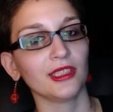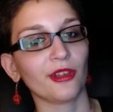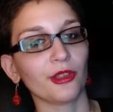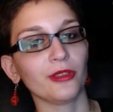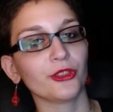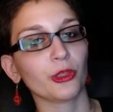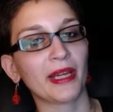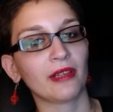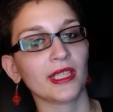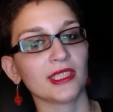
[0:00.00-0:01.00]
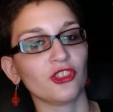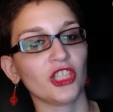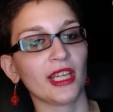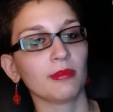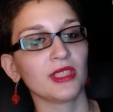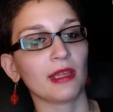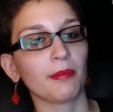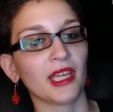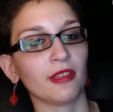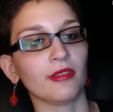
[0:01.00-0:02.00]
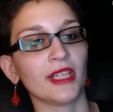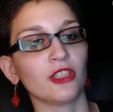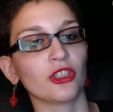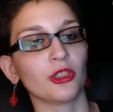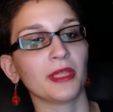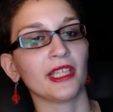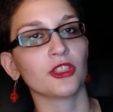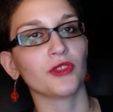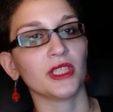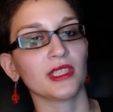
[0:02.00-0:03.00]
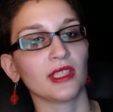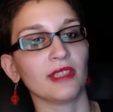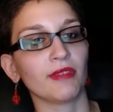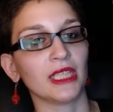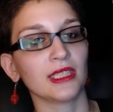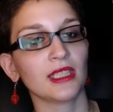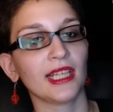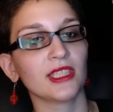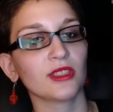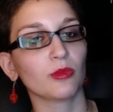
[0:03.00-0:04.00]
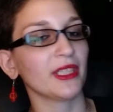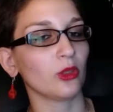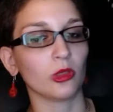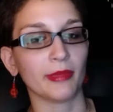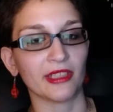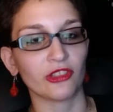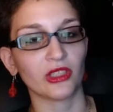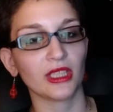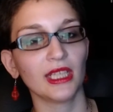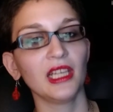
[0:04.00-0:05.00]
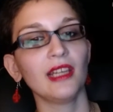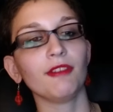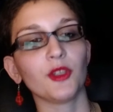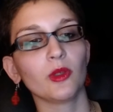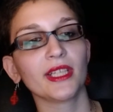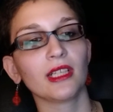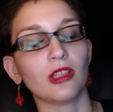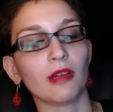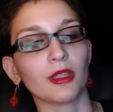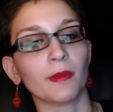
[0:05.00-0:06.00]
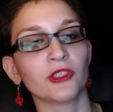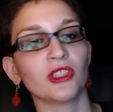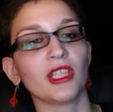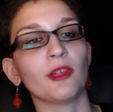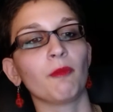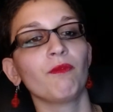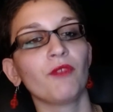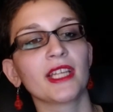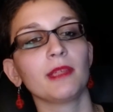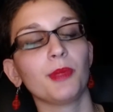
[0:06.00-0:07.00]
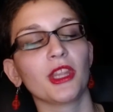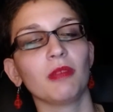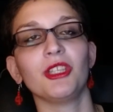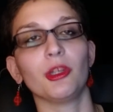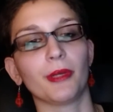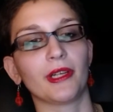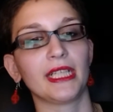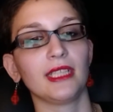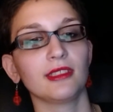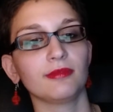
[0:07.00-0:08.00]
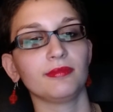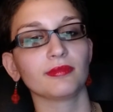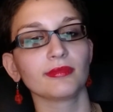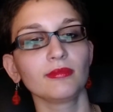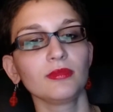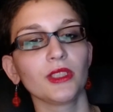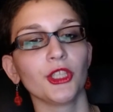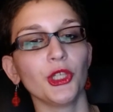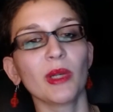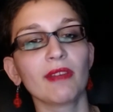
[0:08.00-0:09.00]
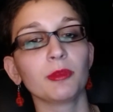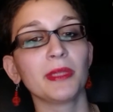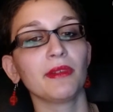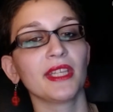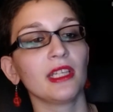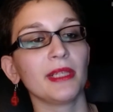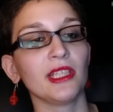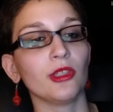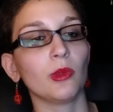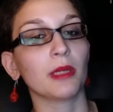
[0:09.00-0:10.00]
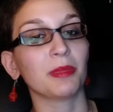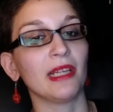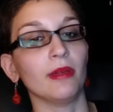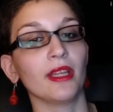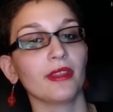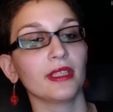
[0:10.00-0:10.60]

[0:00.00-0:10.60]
Don't use your power as a GM to get petty revenge on your players for insignificant slights, real or imagined. If you don't get along with a person, then don't fucking put them in your party. You don't have to play with anybody you don't want to play with.